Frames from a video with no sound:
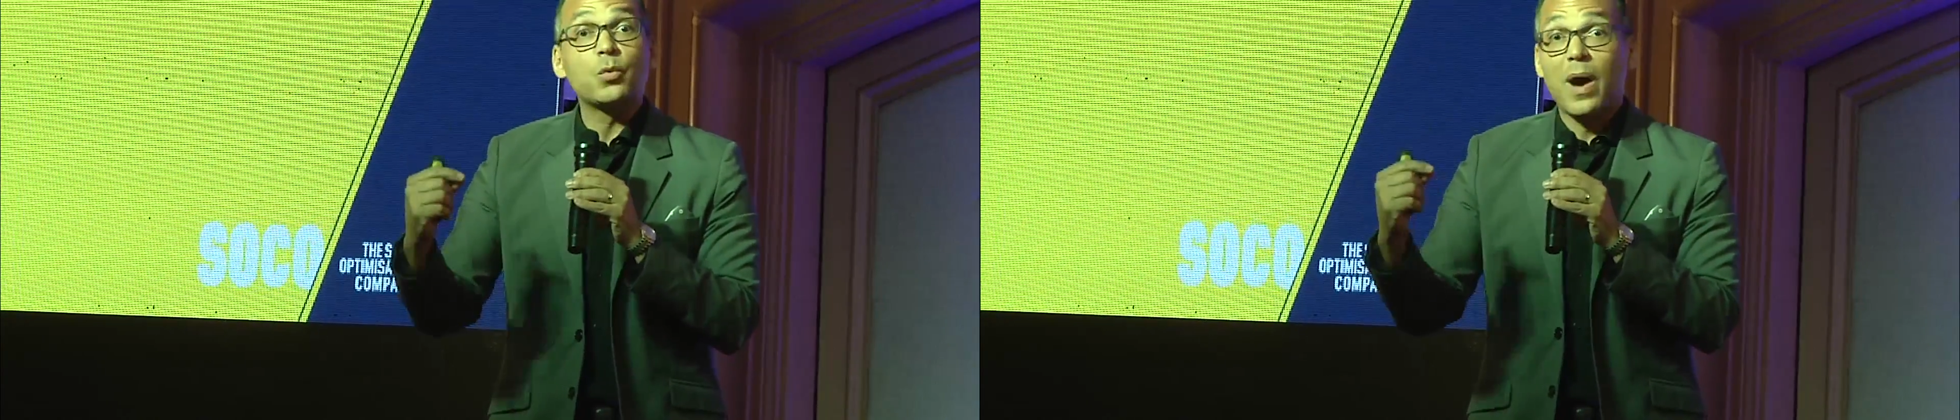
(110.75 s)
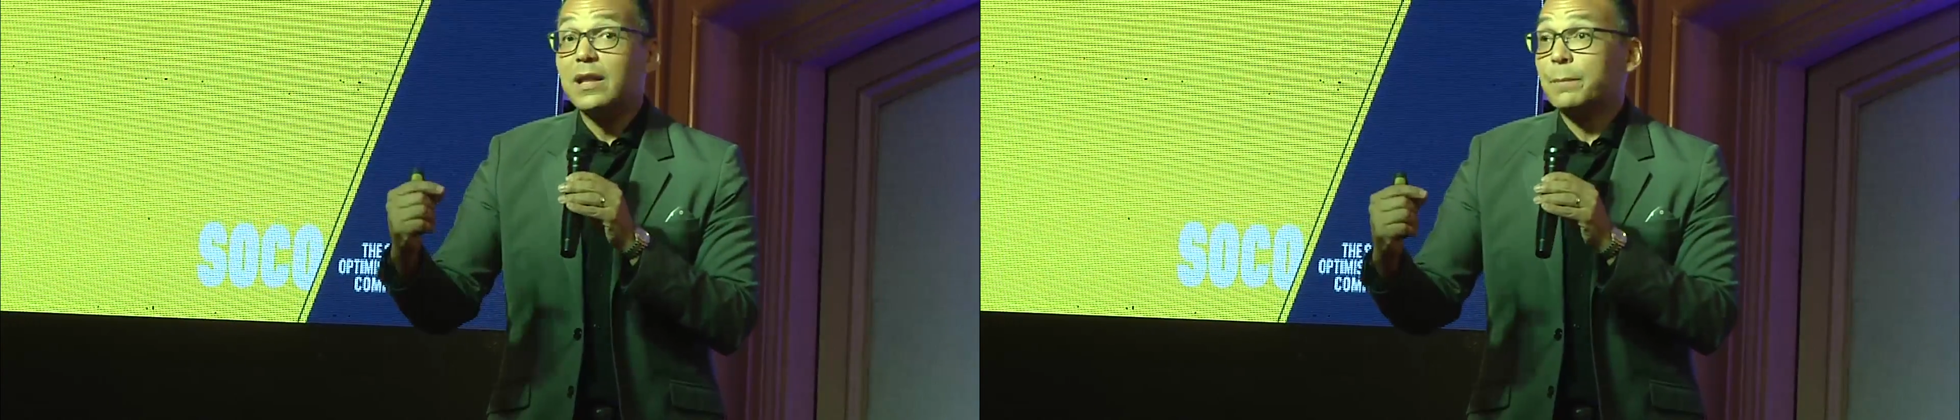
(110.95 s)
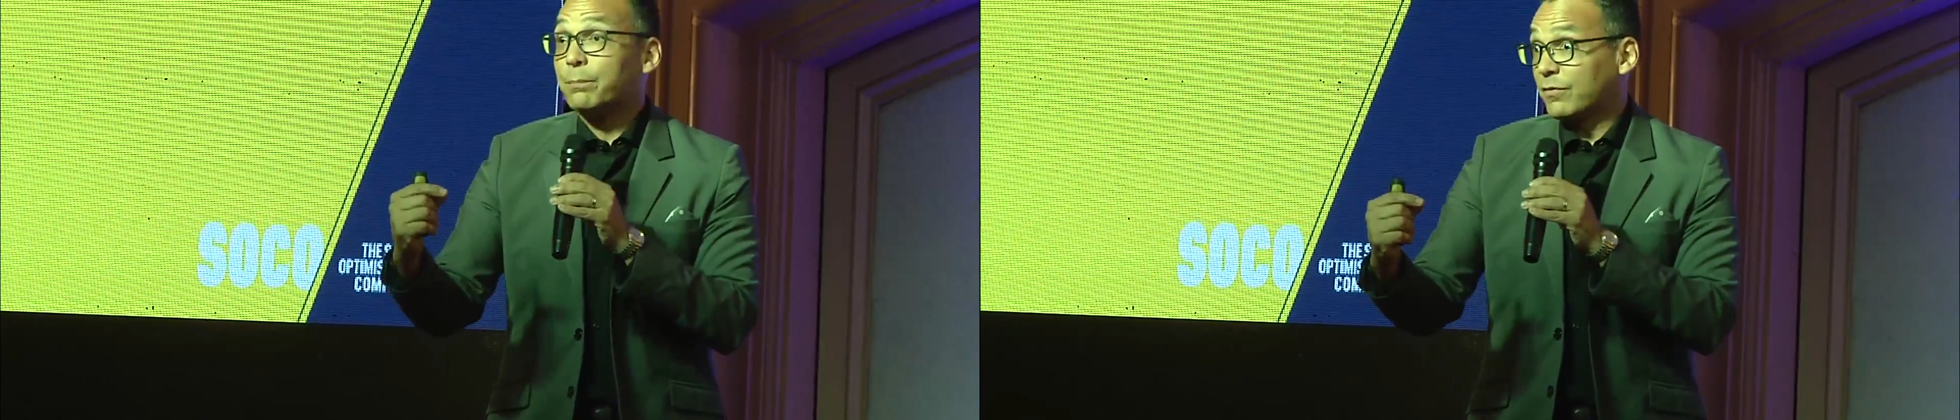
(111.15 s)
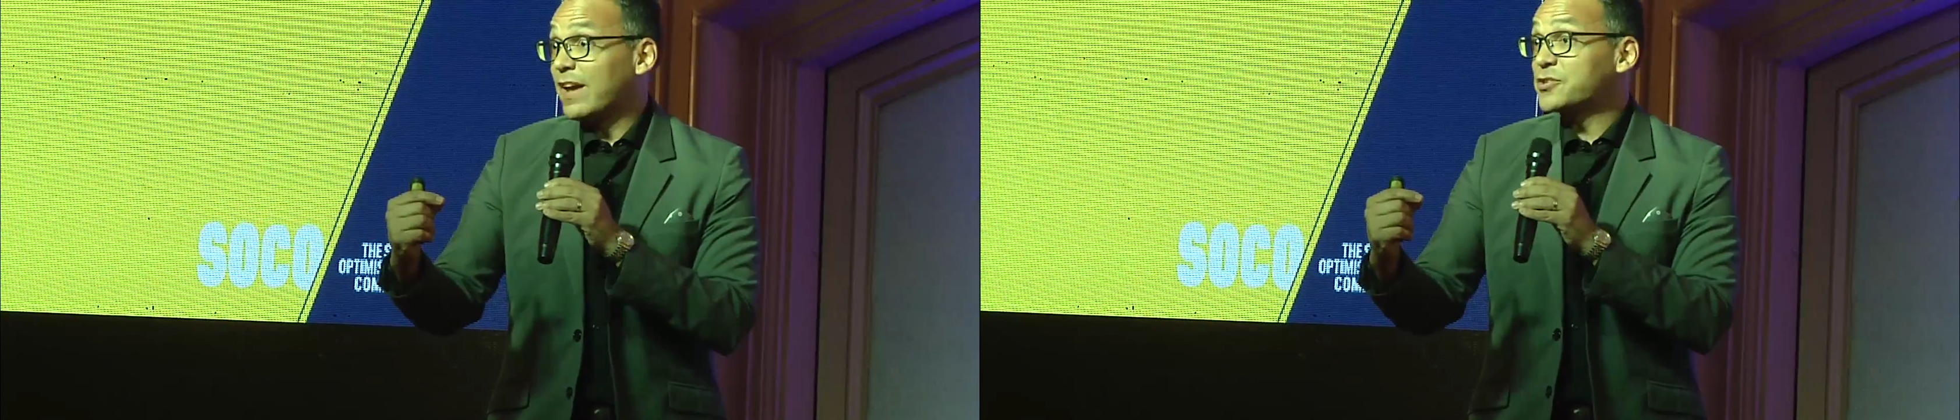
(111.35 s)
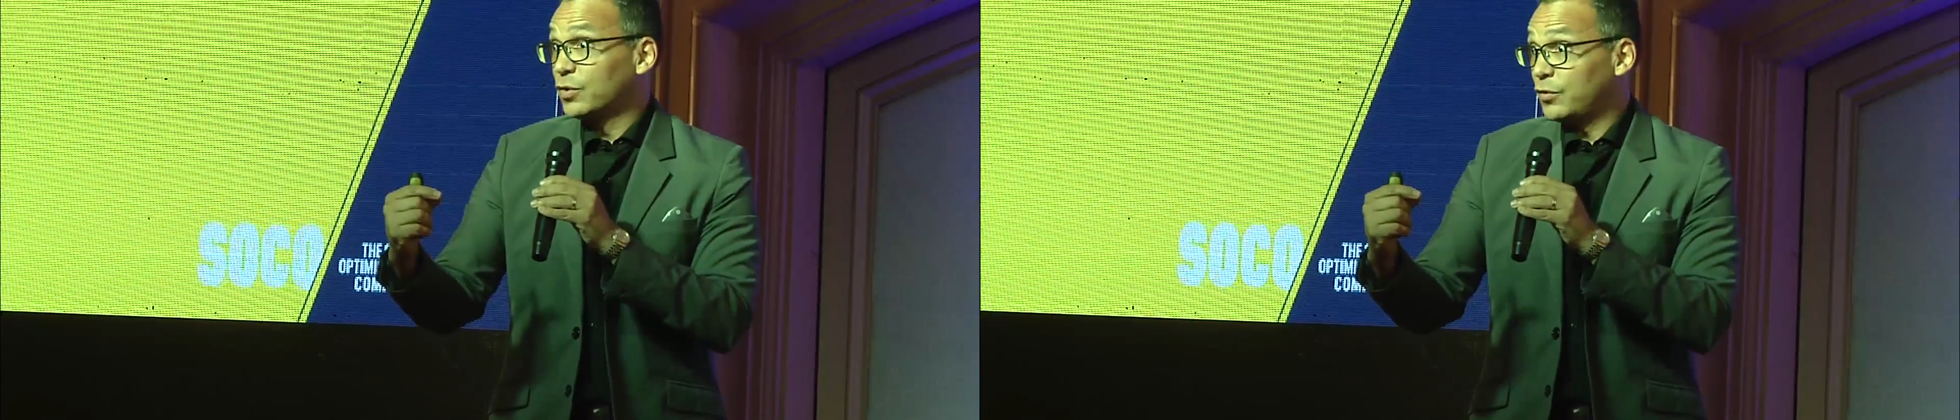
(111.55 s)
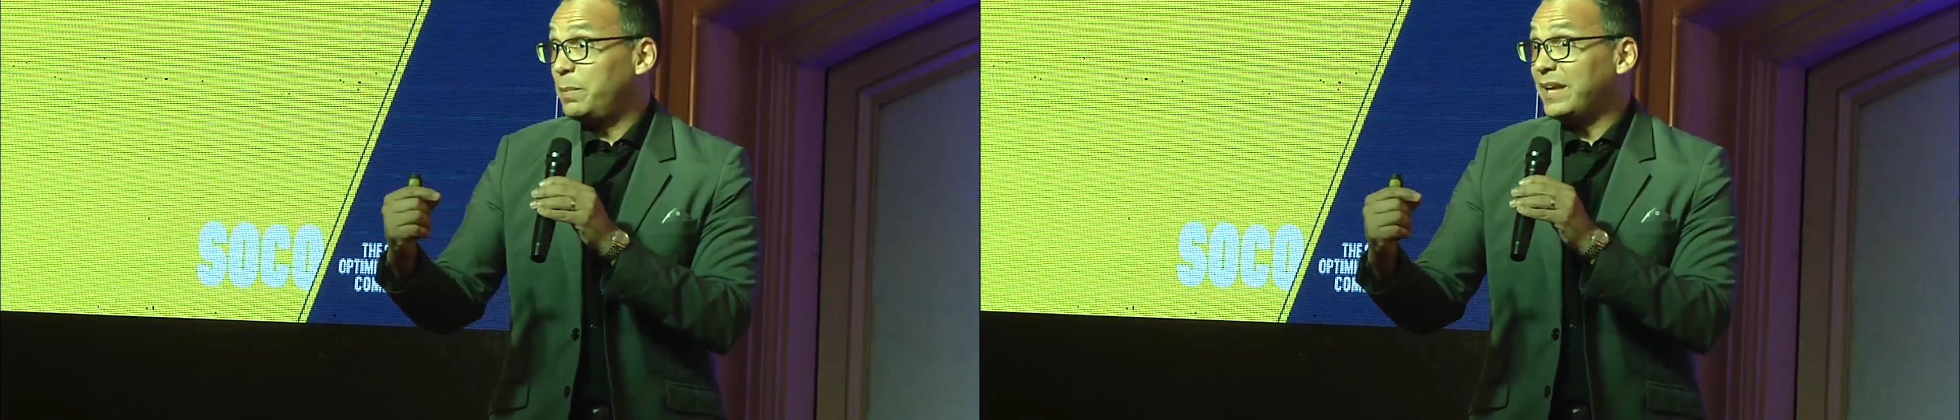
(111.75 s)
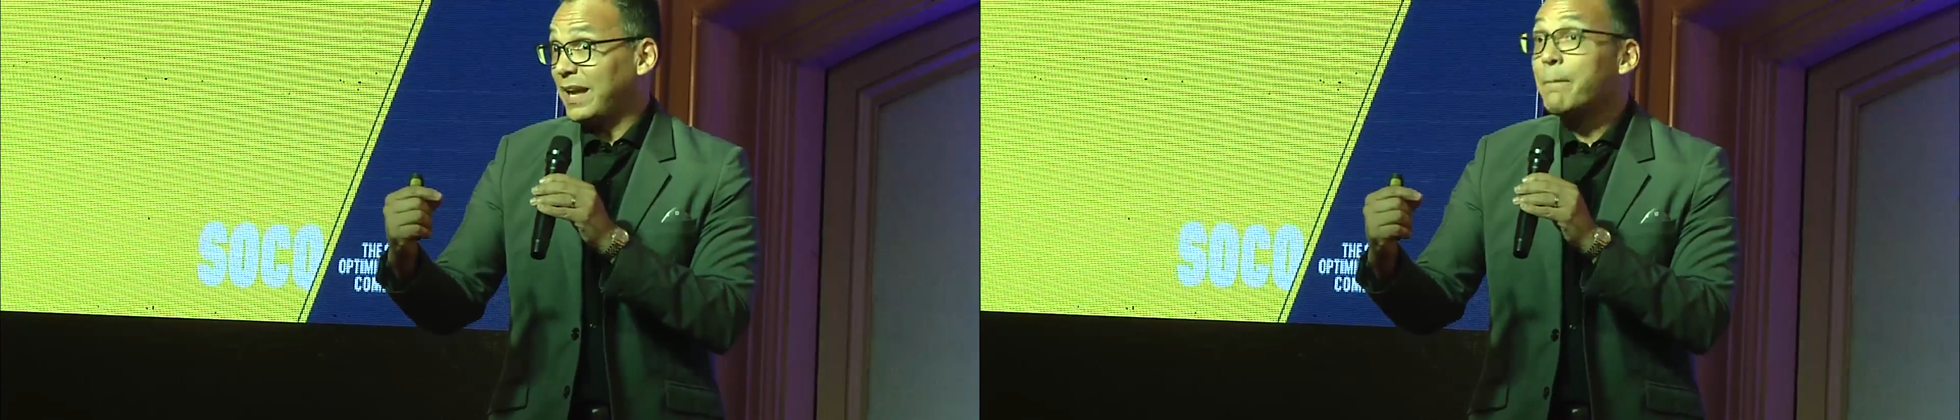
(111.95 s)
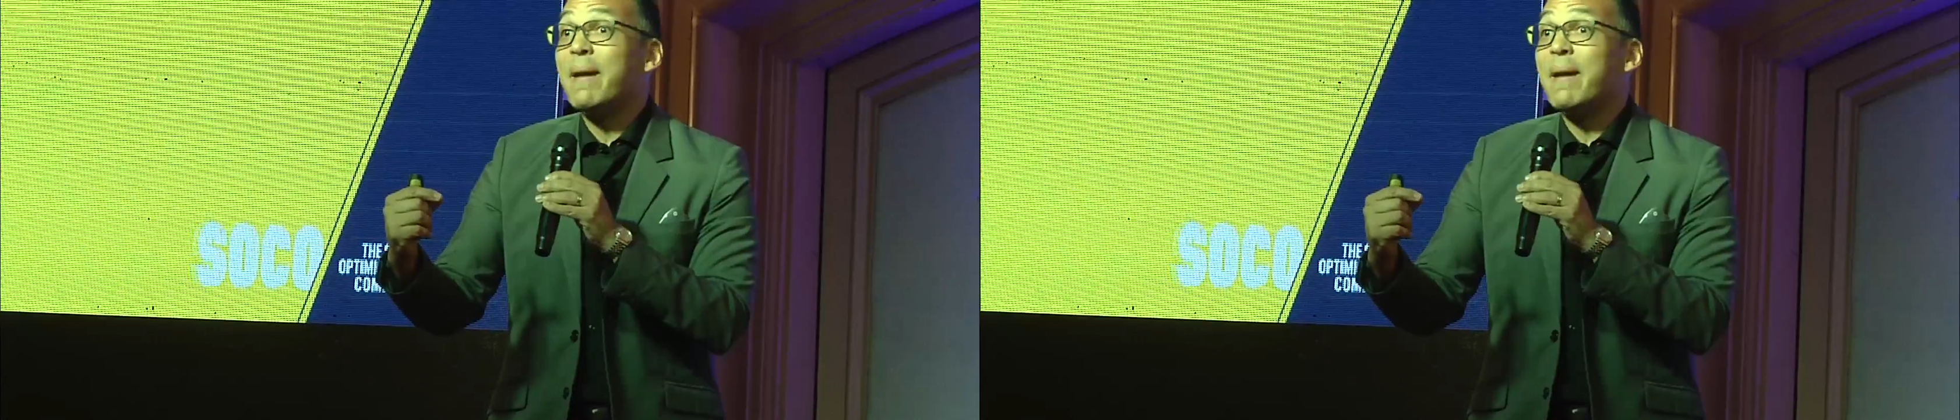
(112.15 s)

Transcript: well in professional speaking,